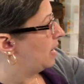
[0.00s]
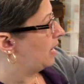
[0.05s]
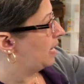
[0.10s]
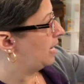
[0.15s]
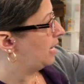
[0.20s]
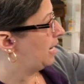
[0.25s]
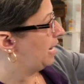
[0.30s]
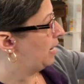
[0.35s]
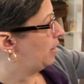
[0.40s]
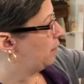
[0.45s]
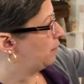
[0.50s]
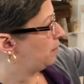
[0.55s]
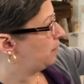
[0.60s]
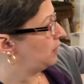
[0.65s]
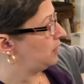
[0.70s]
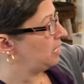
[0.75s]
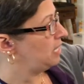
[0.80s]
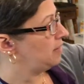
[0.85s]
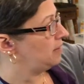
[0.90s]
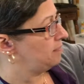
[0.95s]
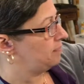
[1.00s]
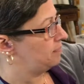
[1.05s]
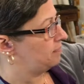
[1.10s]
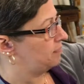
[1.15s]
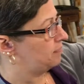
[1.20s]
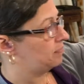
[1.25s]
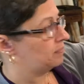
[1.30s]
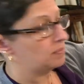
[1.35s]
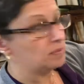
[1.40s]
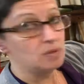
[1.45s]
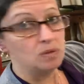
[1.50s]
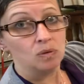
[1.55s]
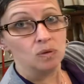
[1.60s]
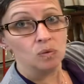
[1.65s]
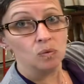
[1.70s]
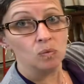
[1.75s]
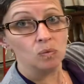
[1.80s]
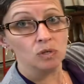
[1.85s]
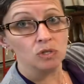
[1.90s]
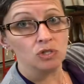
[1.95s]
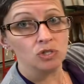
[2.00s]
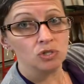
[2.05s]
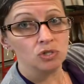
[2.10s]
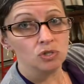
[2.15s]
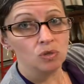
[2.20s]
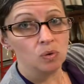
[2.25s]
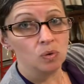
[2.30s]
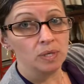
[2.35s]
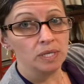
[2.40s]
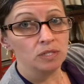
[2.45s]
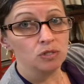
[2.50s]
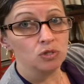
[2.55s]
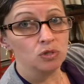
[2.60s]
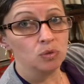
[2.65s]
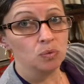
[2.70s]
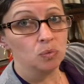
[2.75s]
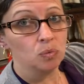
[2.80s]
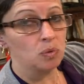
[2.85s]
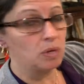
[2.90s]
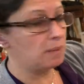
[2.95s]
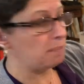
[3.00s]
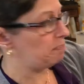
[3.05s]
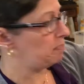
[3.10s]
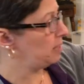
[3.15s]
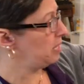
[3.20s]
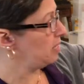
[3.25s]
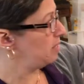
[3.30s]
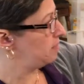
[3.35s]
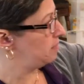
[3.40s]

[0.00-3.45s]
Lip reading: Carefully, we're just going to rip it